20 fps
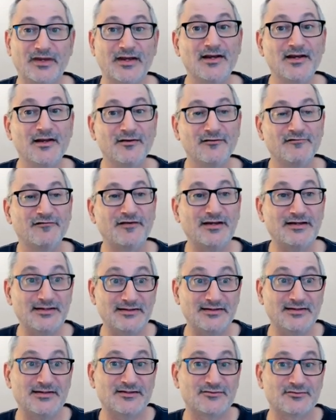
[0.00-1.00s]
feeding
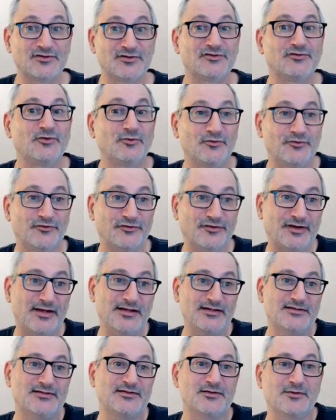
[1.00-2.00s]
these results
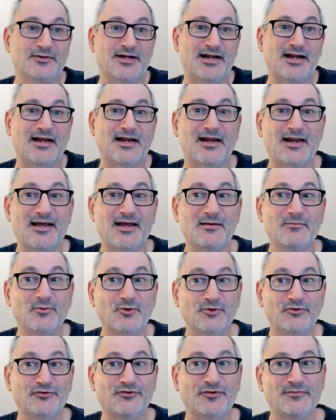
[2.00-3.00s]
into an LLM or
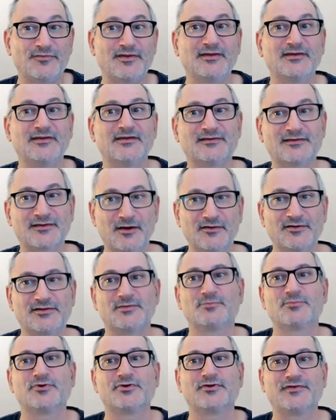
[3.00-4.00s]
something that's going to
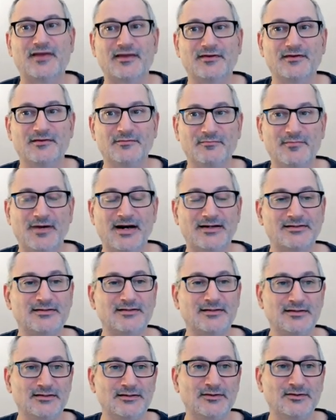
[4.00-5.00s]
present them back to the
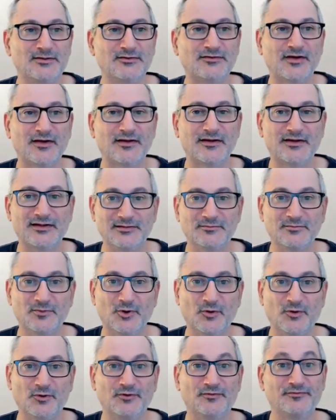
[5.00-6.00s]
user in a more
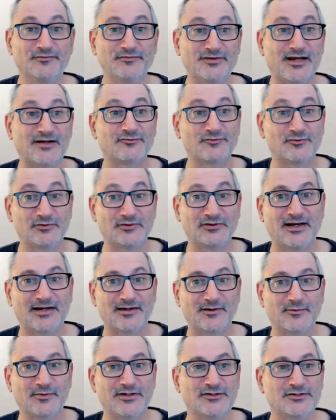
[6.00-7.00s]
natural
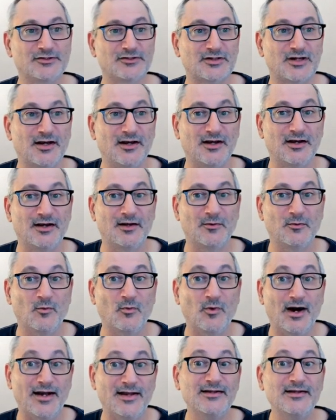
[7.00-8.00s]
language
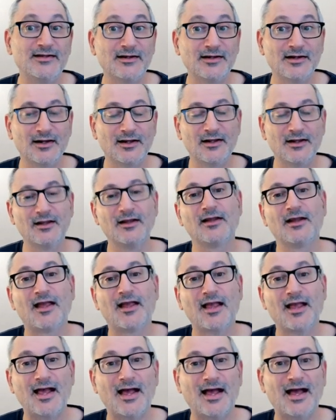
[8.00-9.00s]
way.
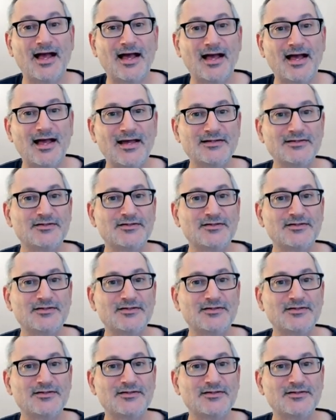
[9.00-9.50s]
And